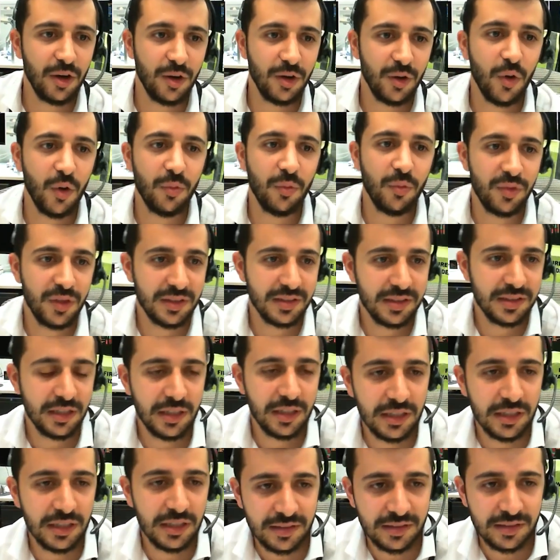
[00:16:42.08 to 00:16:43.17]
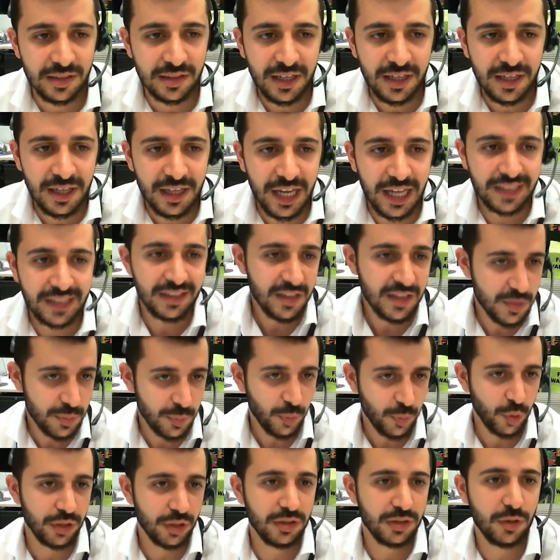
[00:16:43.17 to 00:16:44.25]
obviously is at this
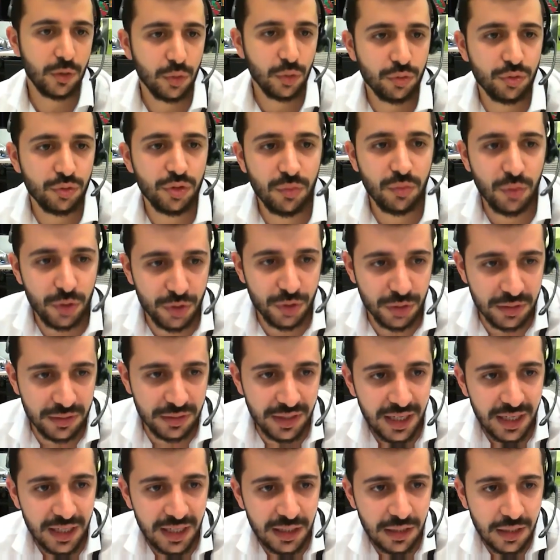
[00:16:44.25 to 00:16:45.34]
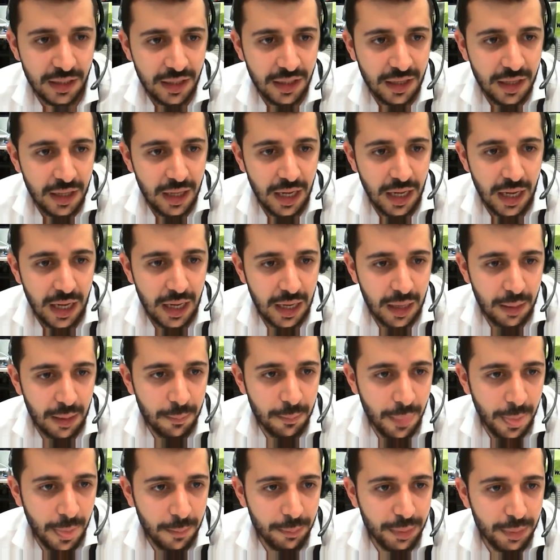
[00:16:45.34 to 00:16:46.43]
point a controversial take.
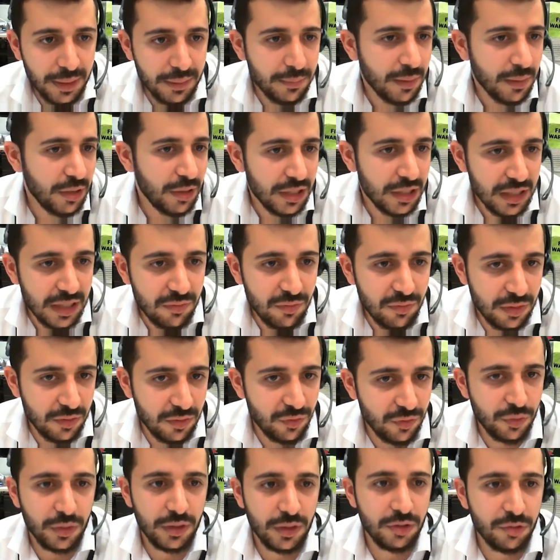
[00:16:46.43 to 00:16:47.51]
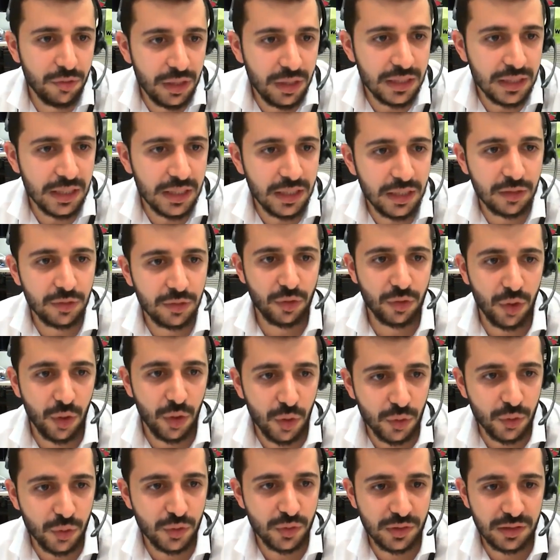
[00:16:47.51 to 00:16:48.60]
But I mean, even if you agree that it
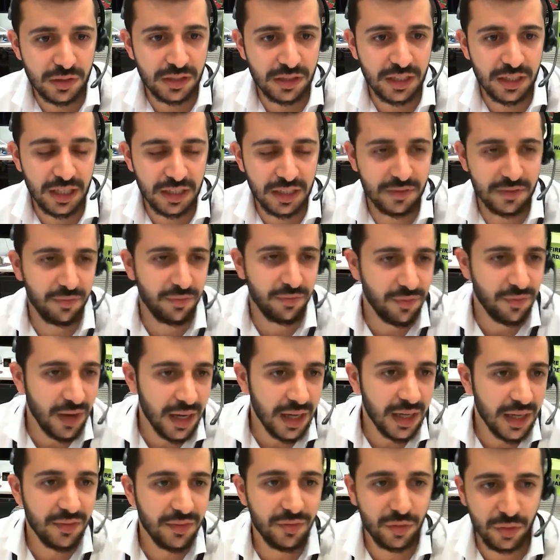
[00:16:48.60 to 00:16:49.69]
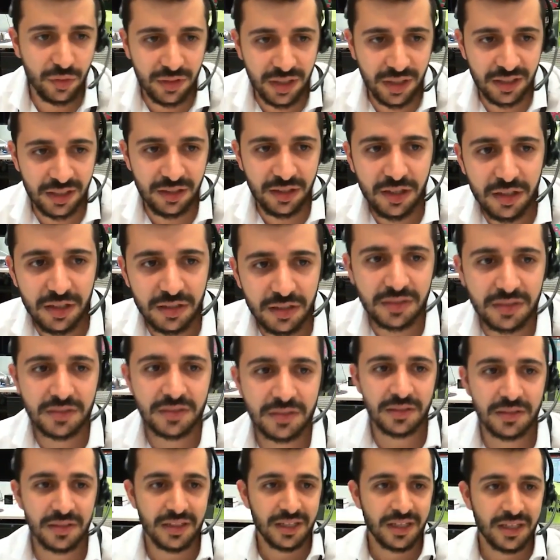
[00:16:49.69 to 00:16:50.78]
grows in the next 5 to 10 years,
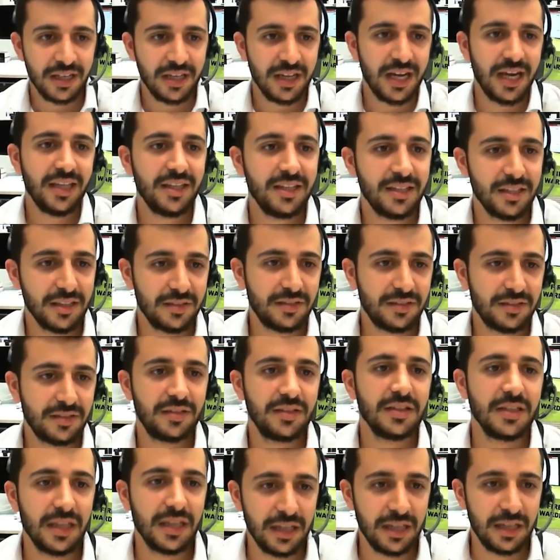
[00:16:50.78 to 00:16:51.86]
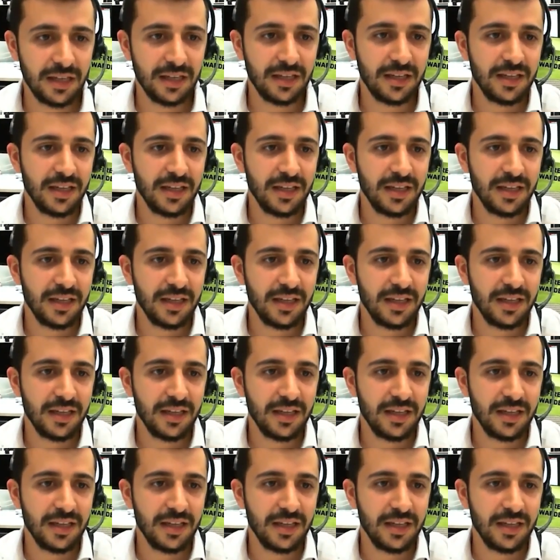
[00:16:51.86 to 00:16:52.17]
I think that's still a